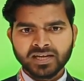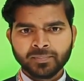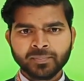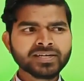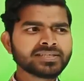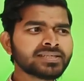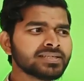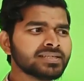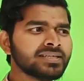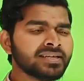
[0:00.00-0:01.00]
But
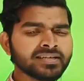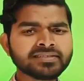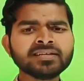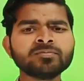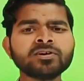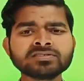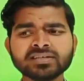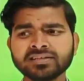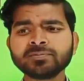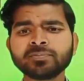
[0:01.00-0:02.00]
in little amounts
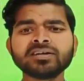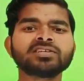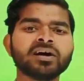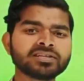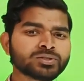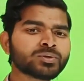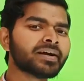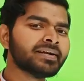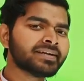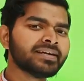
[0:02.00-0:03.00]
other parts also
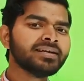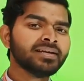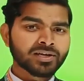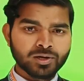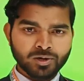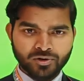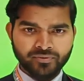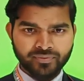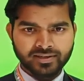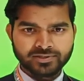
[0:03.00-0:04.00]
contain chlorophyll.